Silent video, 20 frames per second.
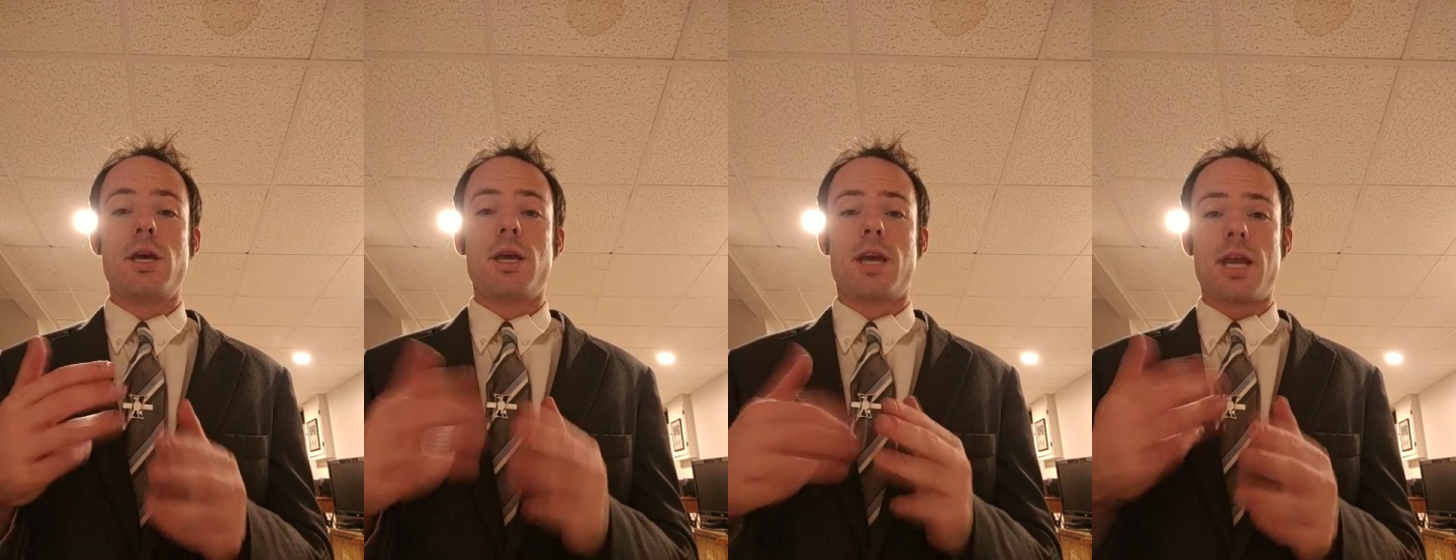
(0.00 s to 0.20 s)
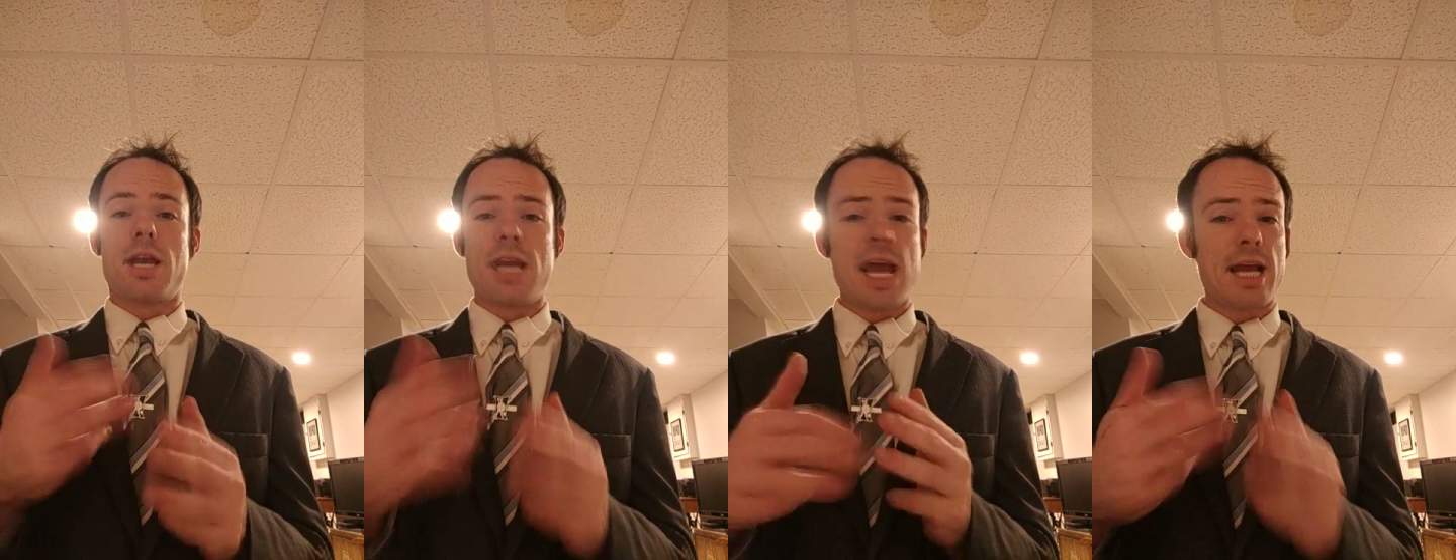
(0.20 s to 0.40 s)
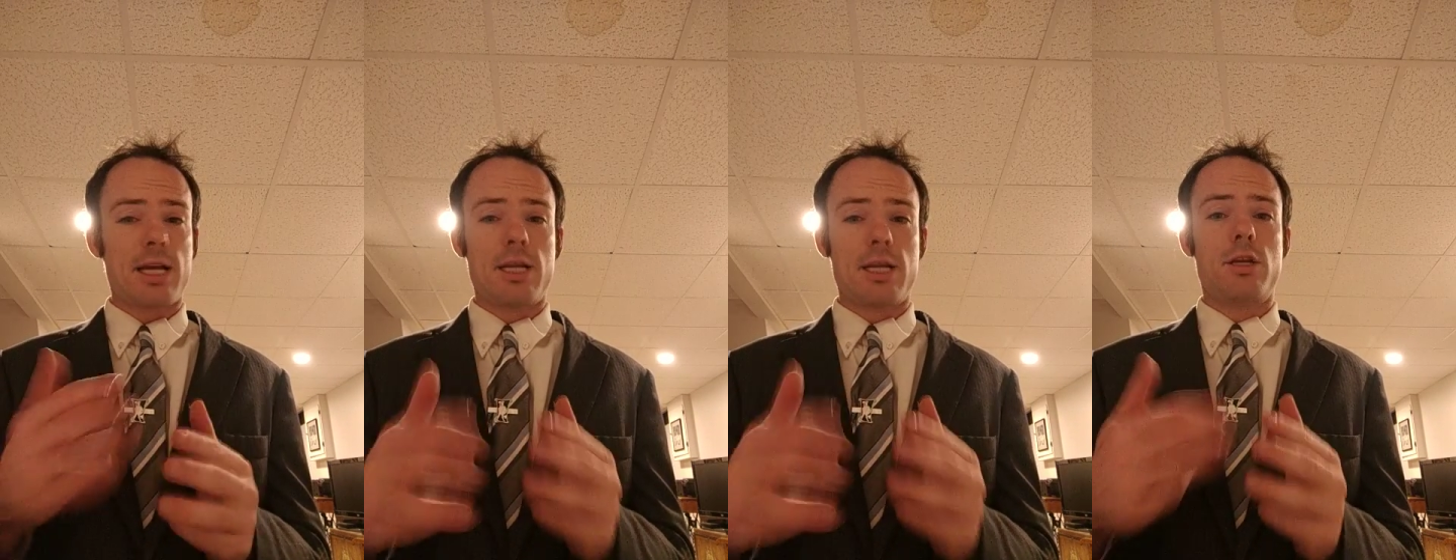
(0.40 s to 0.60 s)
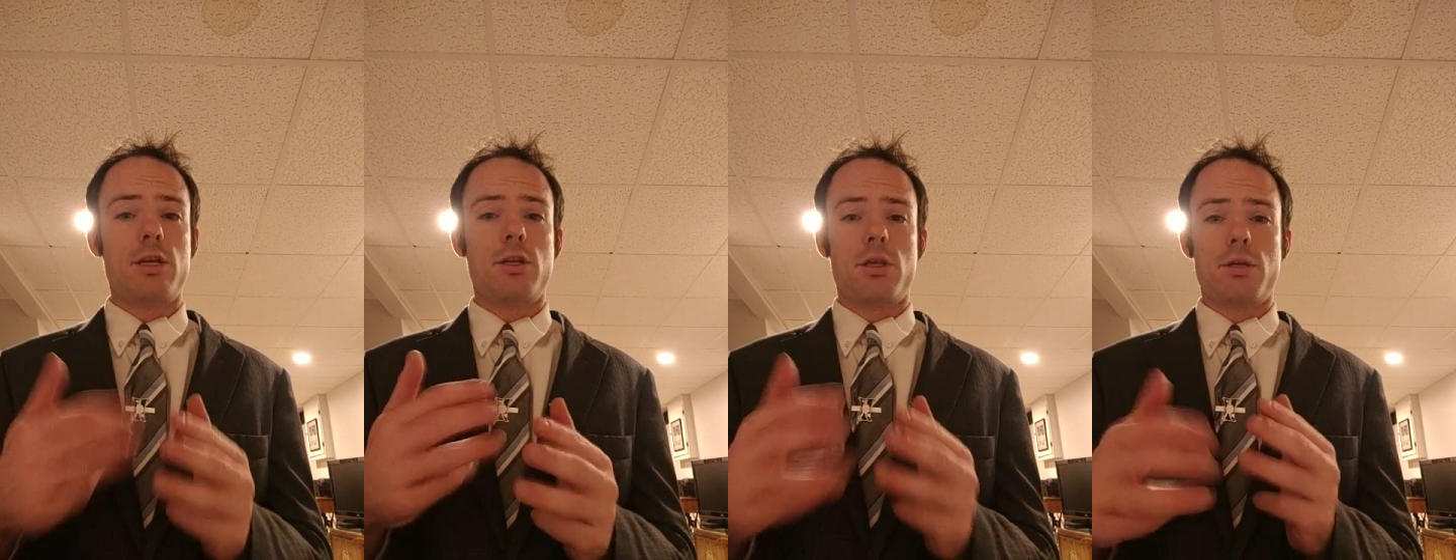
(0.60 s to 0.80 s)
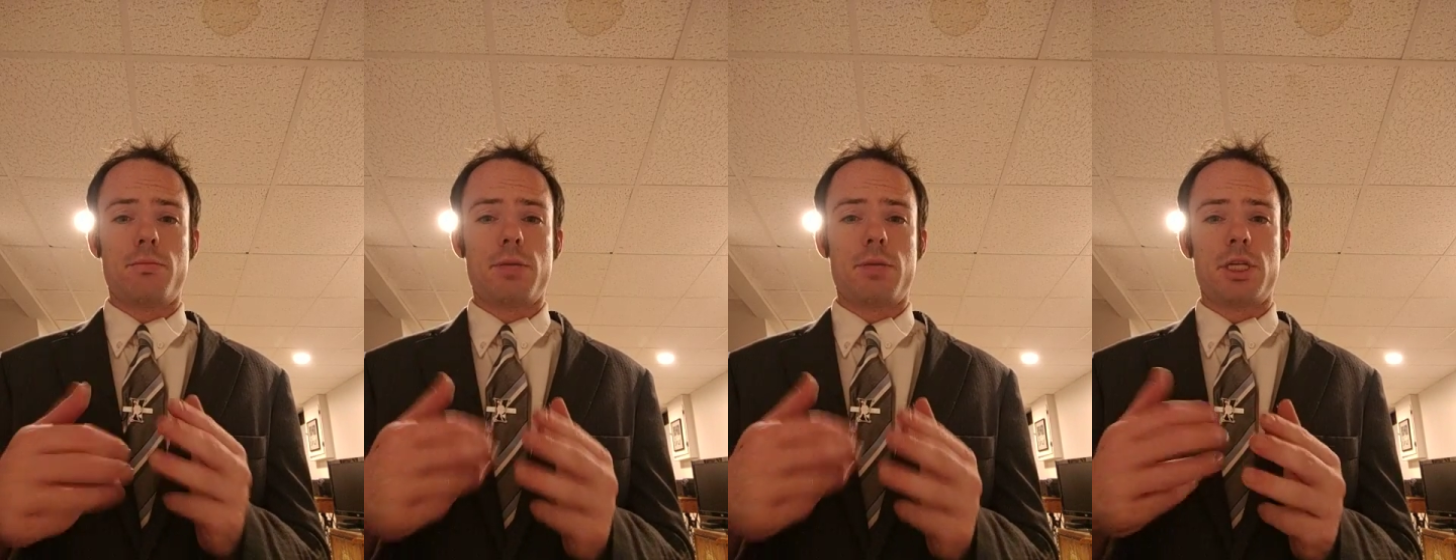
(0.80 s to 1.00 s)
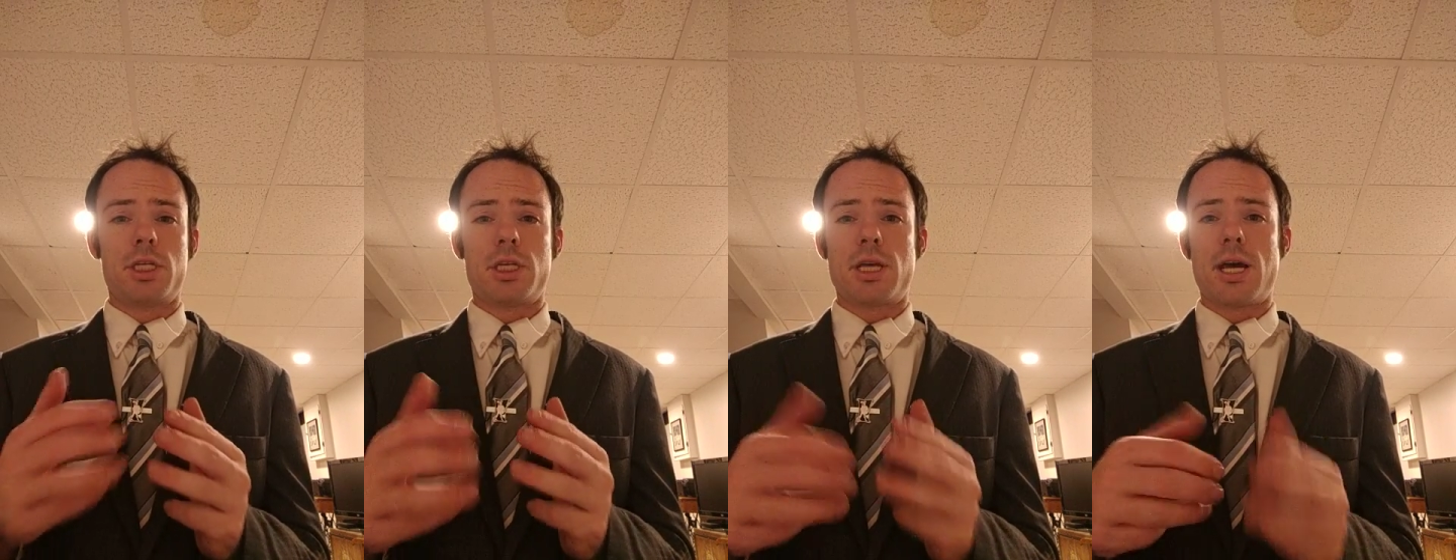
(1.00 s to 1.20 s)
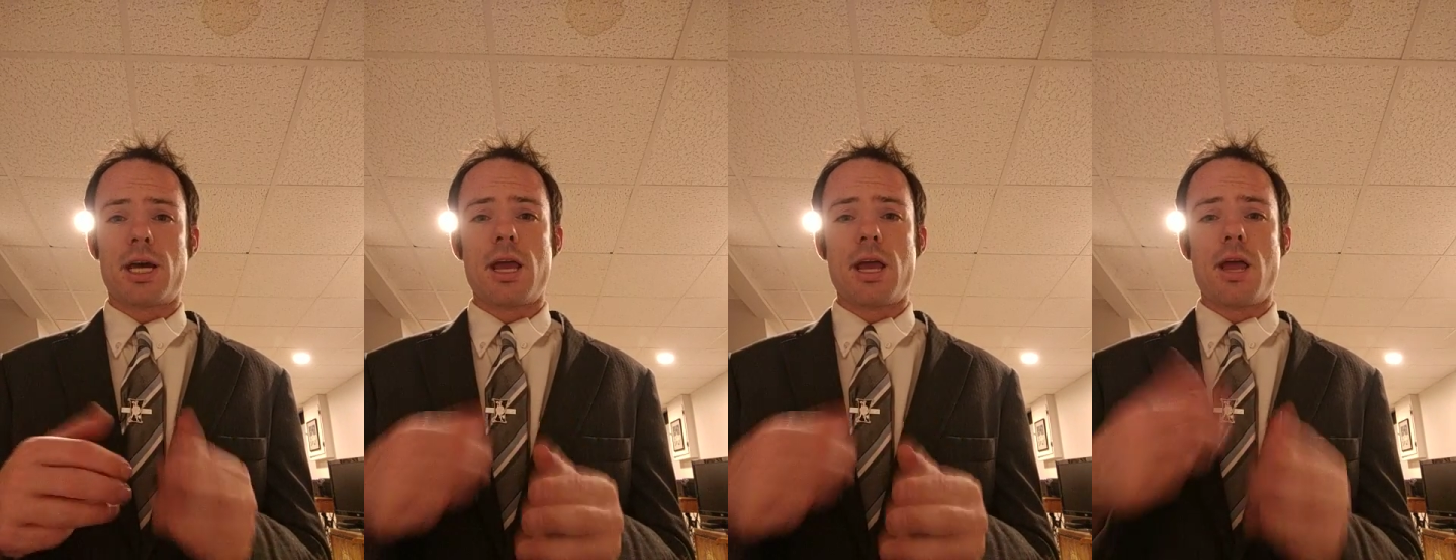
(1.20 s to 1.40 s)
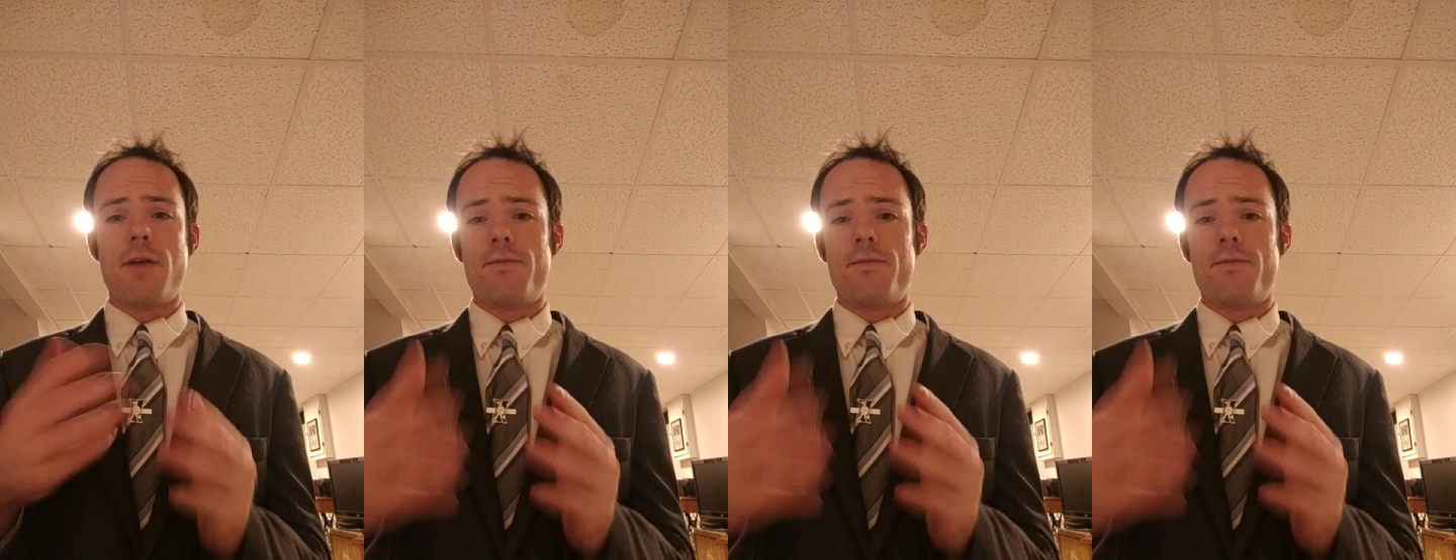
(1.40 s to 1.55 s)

connected to the Messiah,